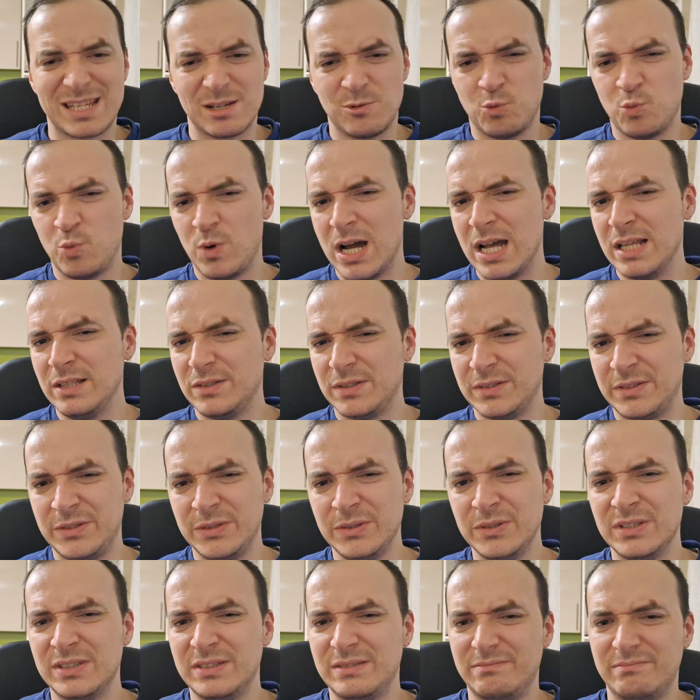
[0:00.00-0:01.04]
1 to
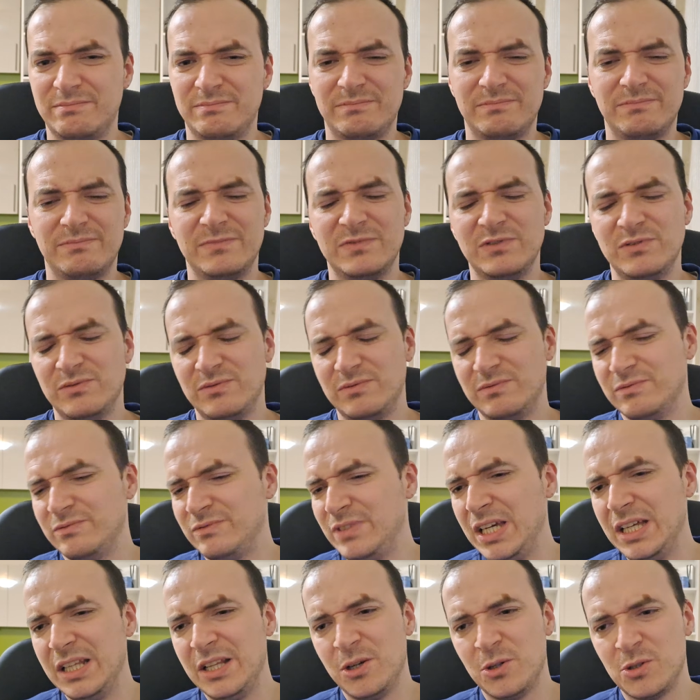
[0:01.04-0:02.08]
2
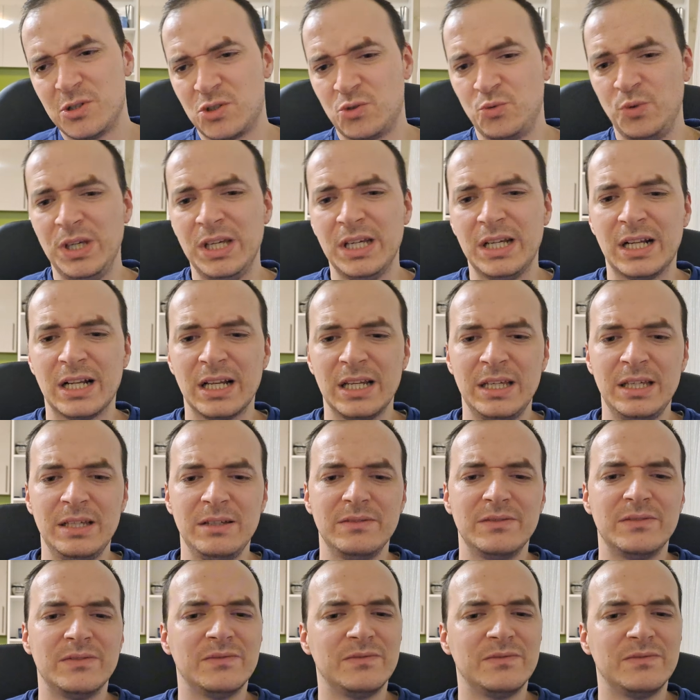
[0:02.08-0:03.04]
videos weekly.